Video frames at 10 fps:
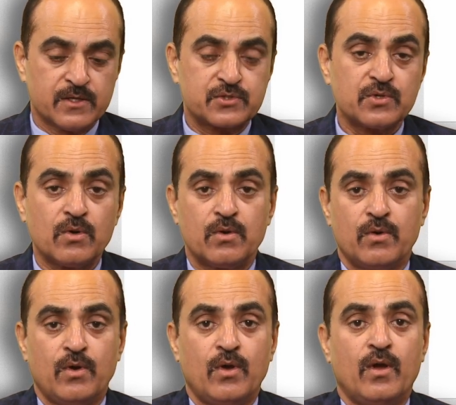So
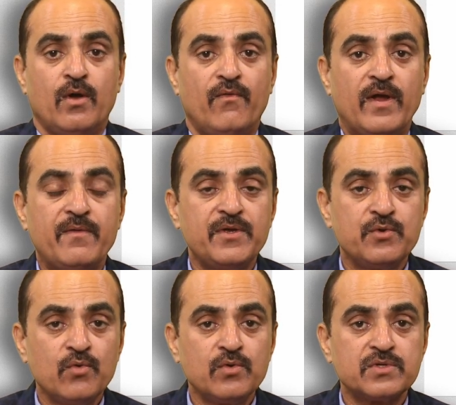when we
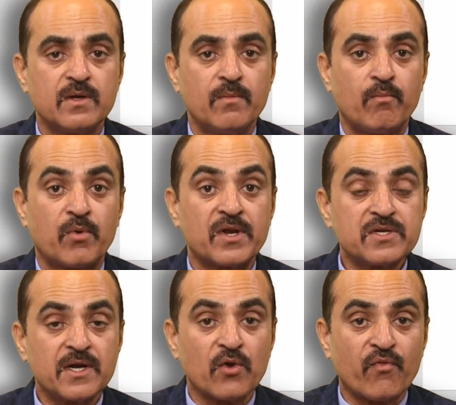use
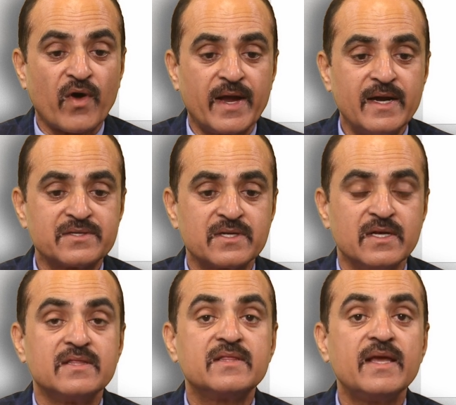potential endophytes,
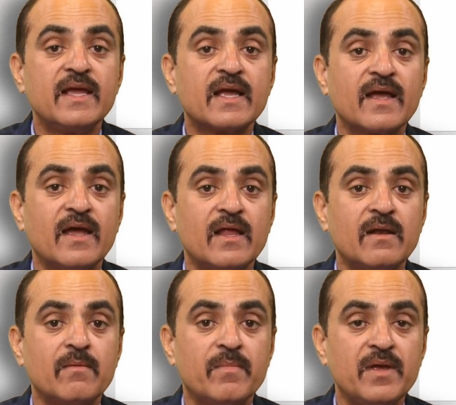they
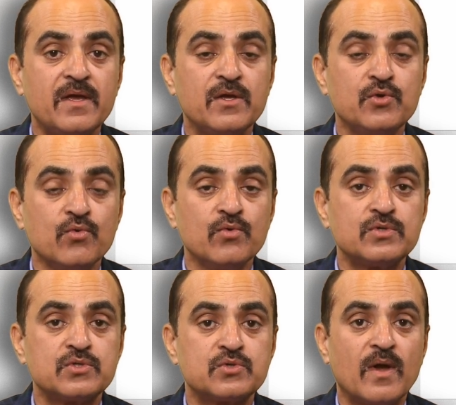can be
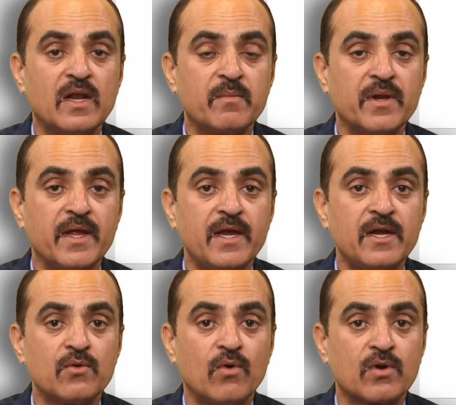used to
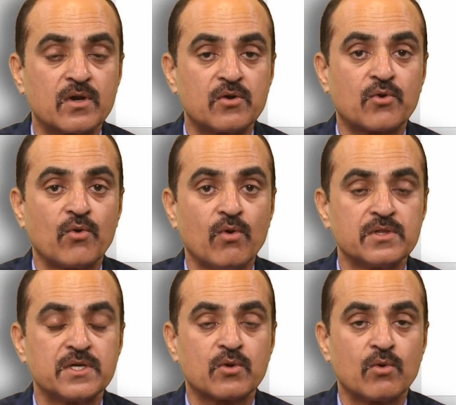eliminate or
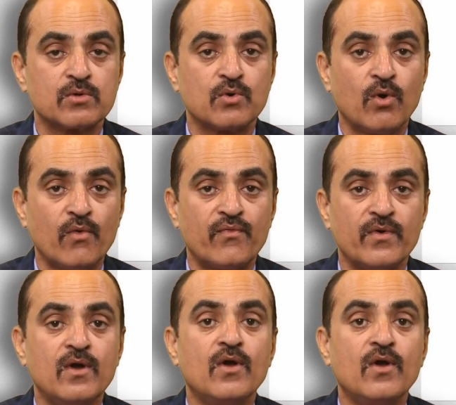control the growth of